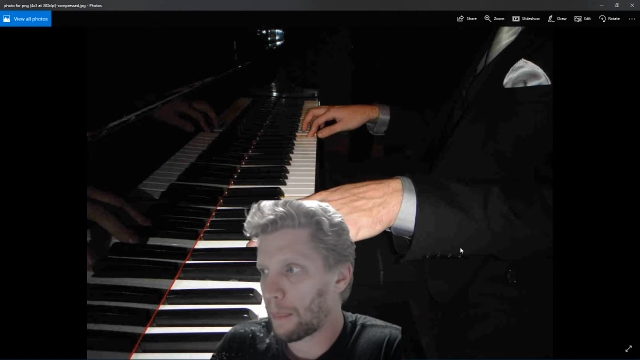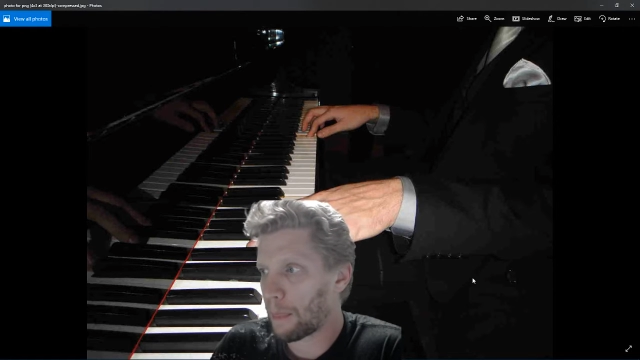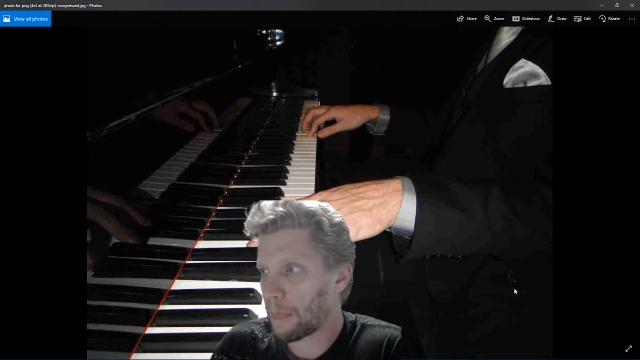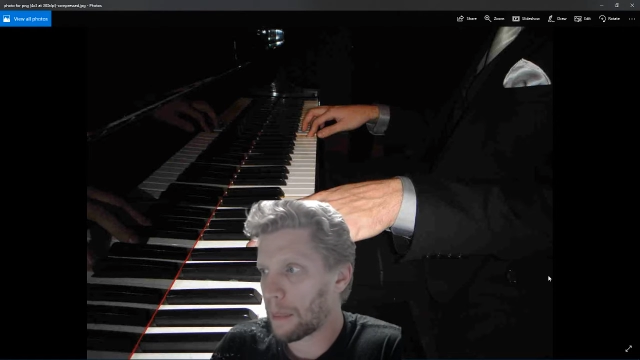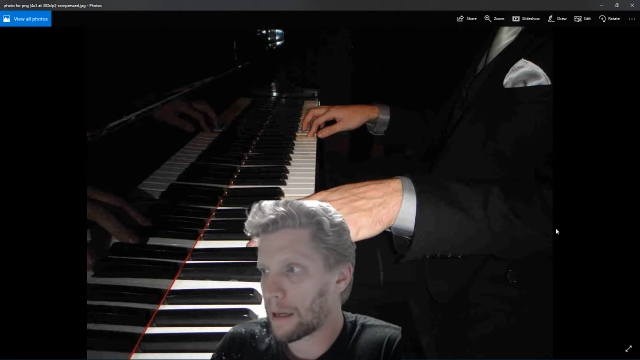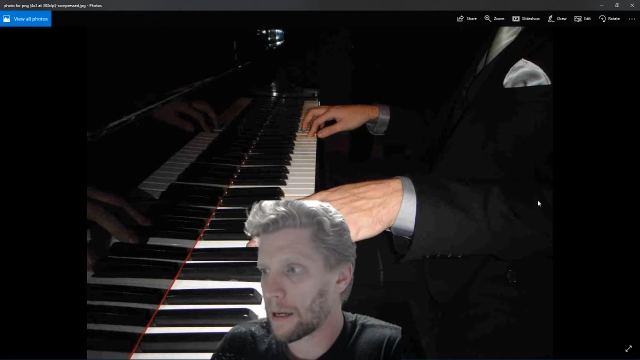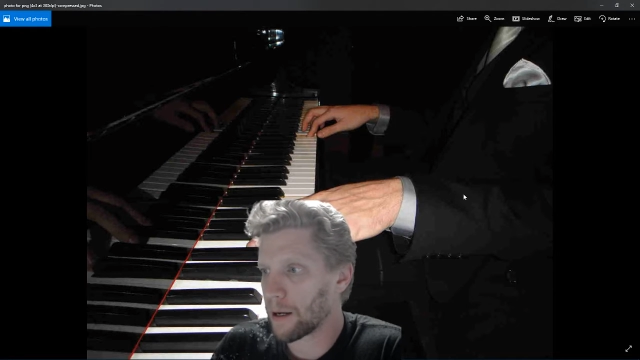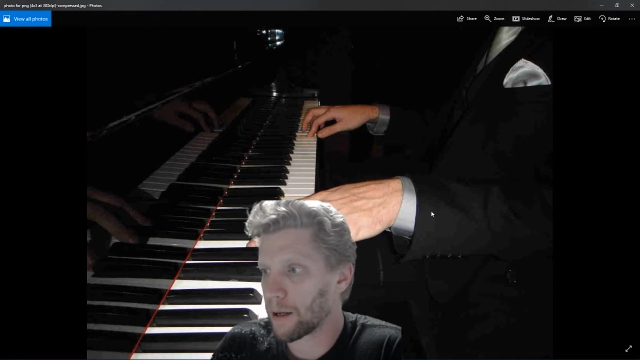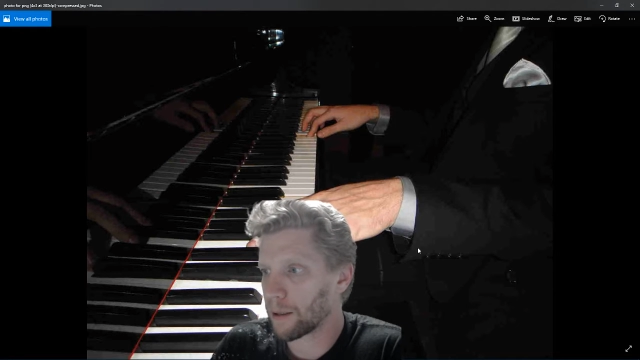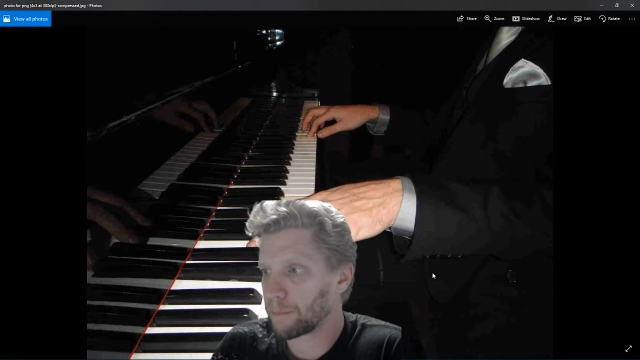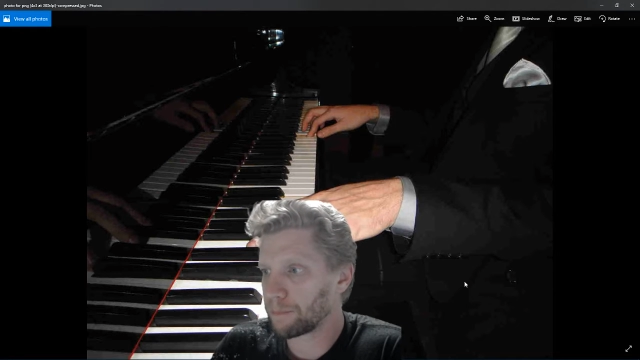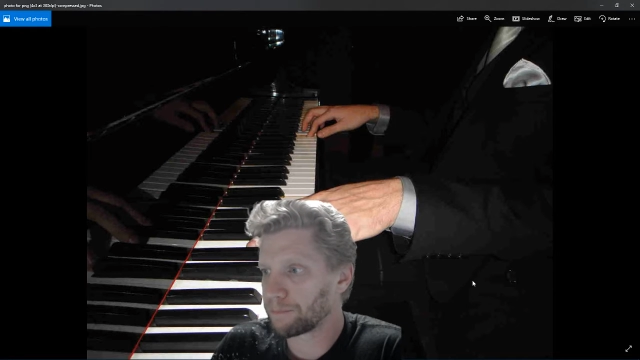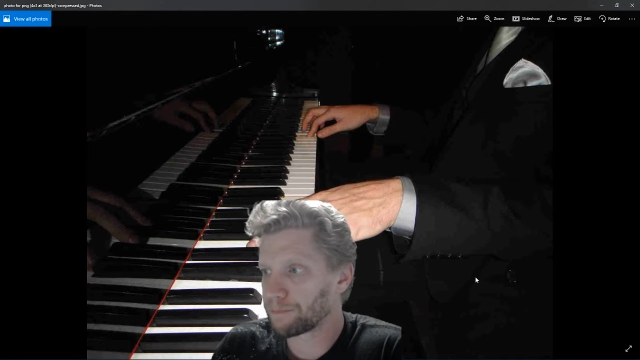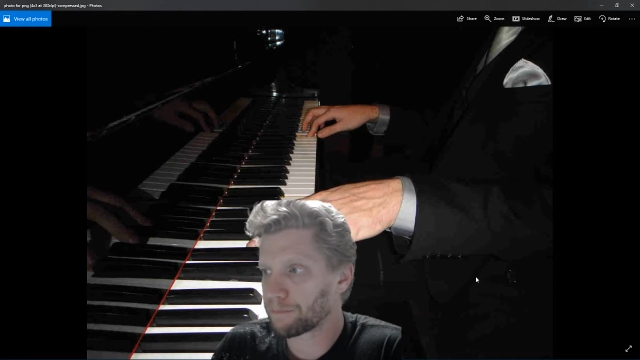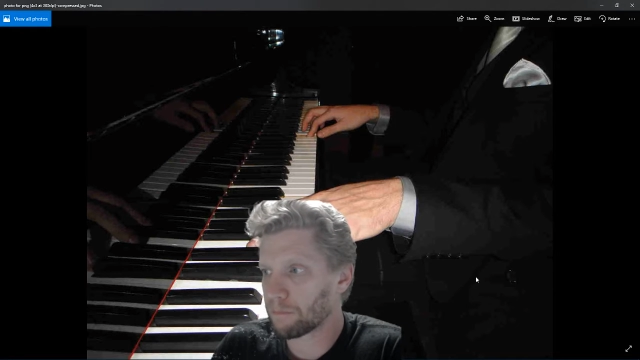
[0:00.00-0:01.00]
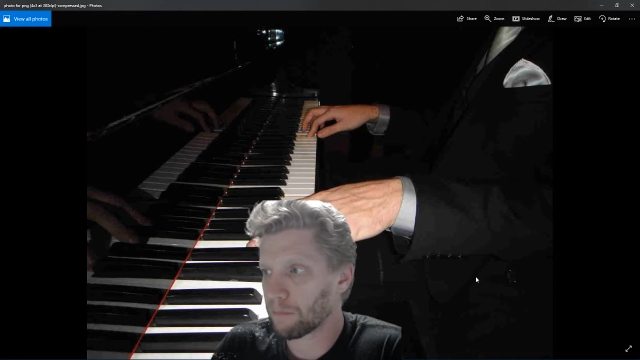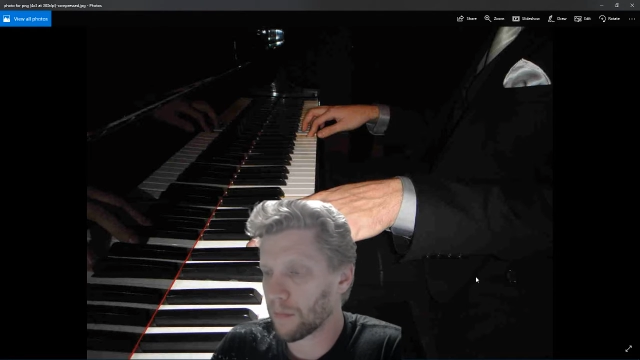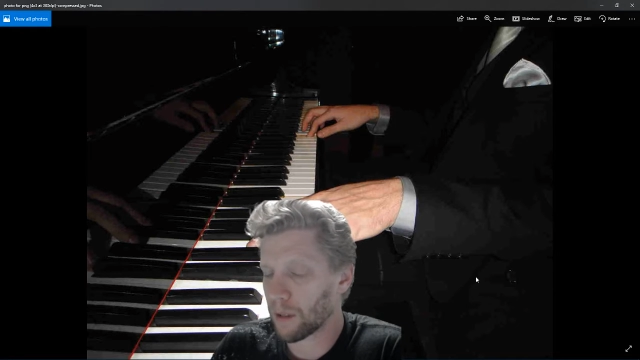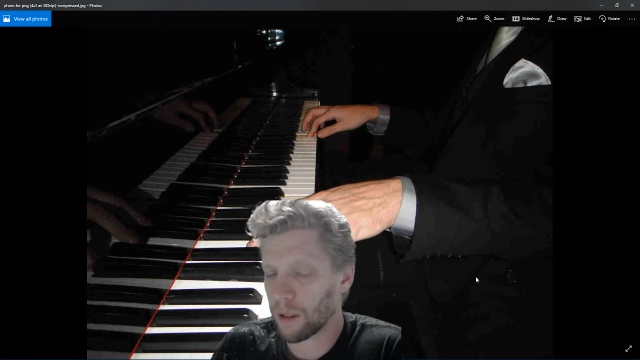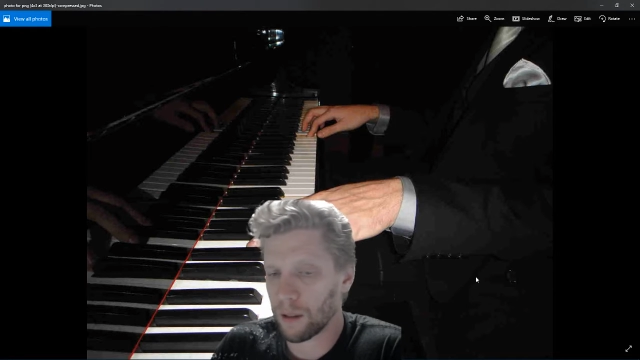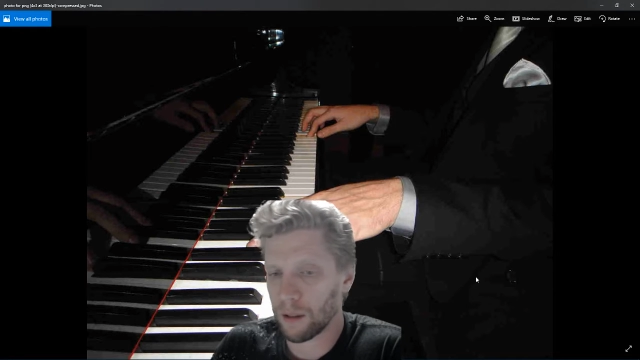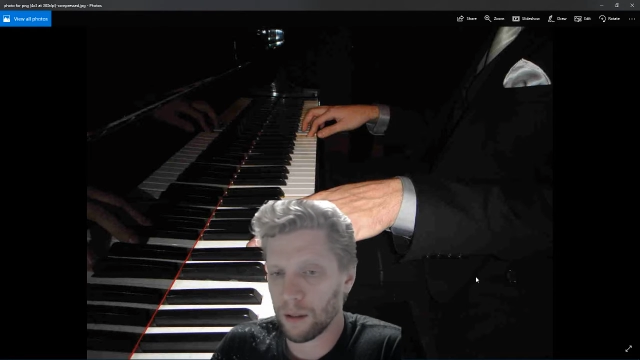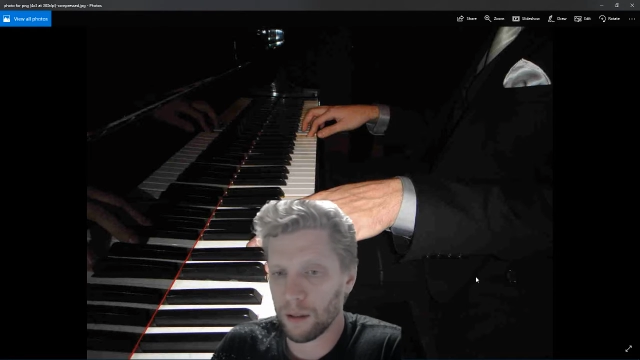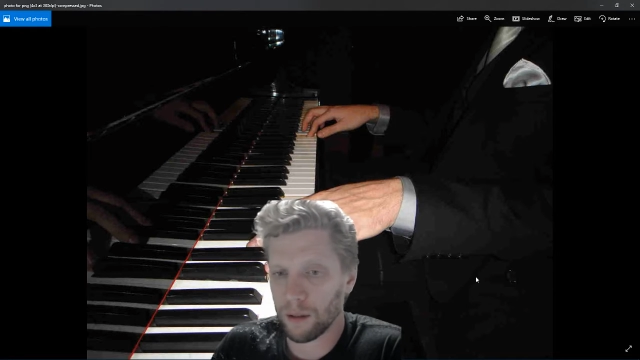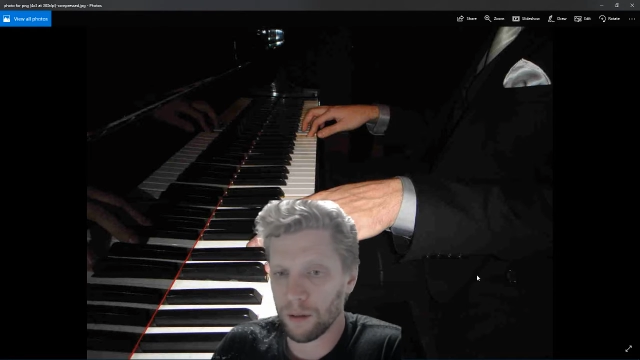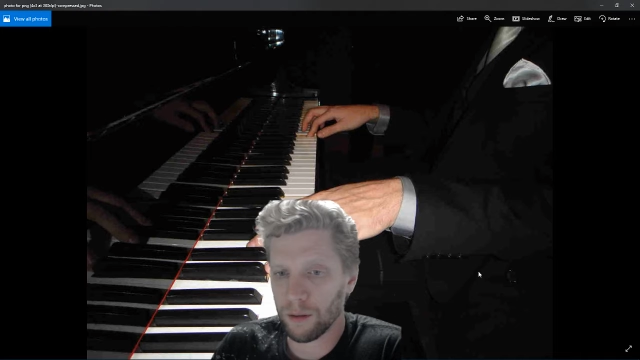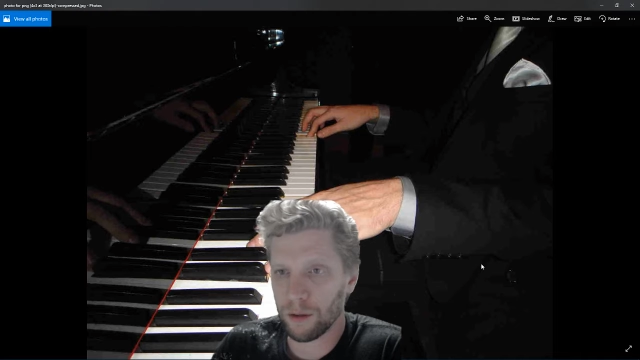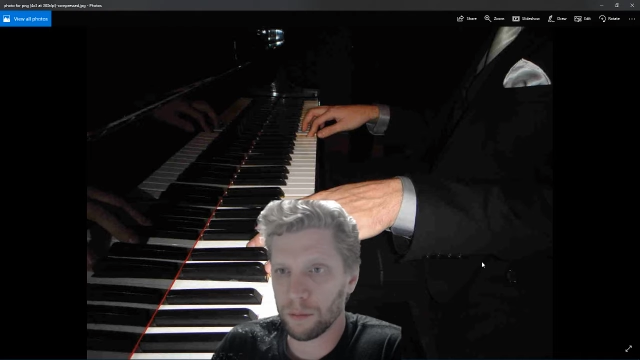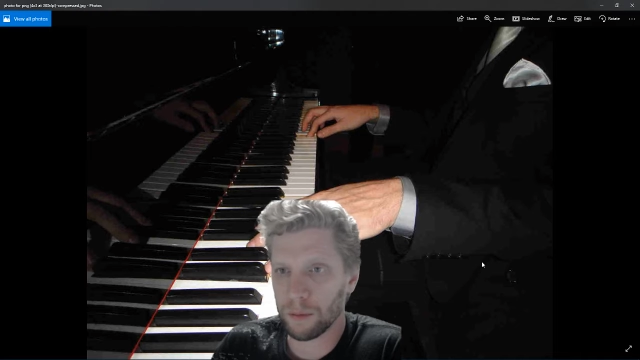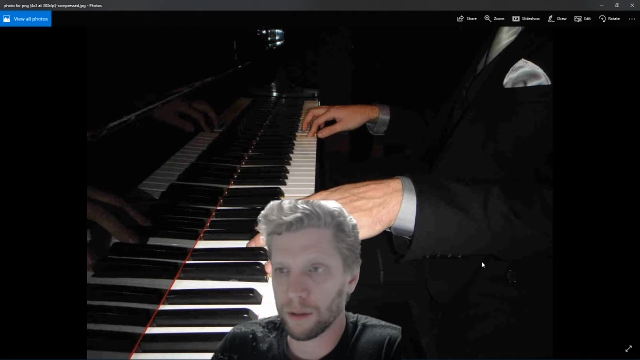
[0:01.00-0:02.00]
here,
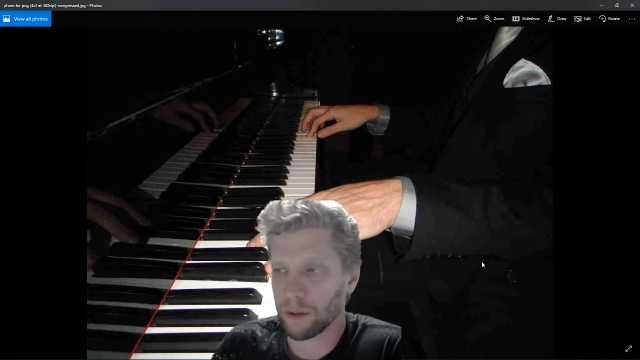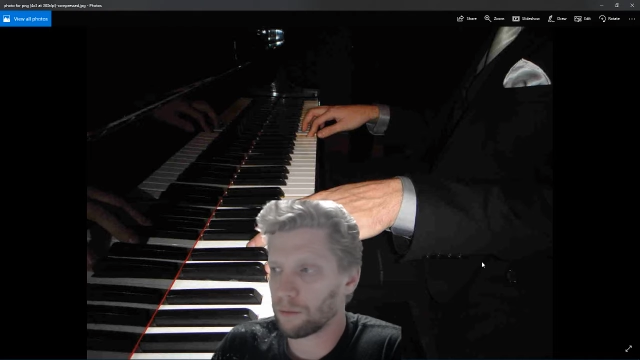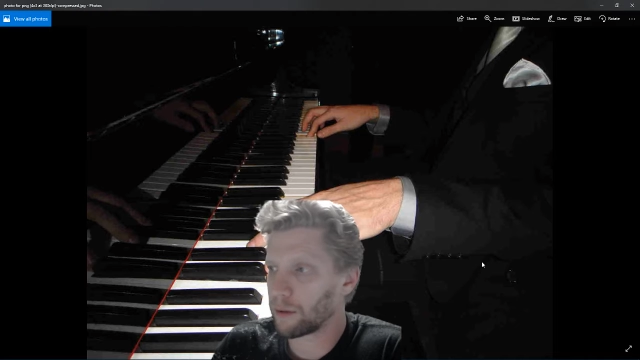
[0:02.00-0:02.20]
assuming the